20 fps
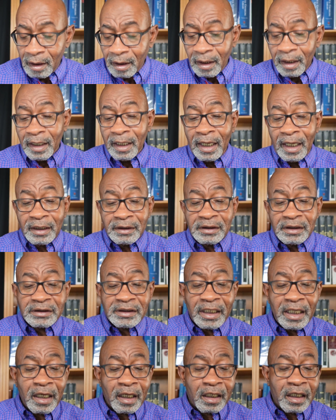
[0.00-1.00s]
And I just
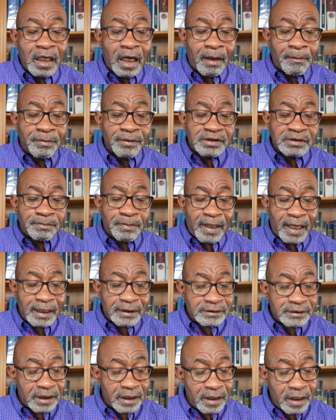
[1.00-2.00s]
had a couple
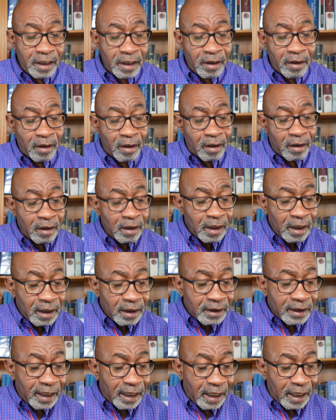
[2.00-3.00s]
spots in here
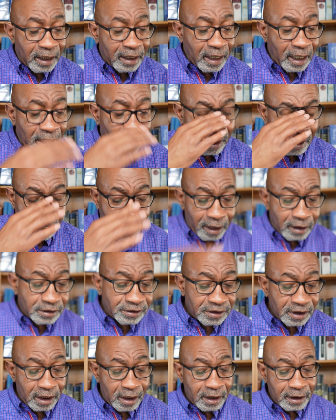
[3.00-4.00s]
that I kind of like
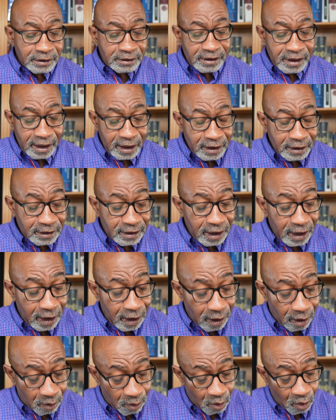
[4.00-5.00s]
John
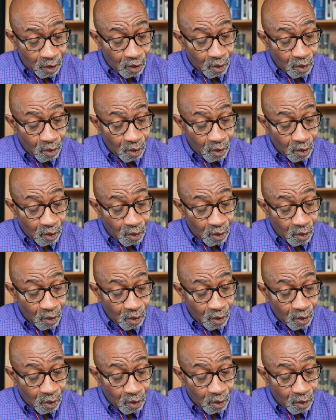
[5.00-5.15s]
10:10,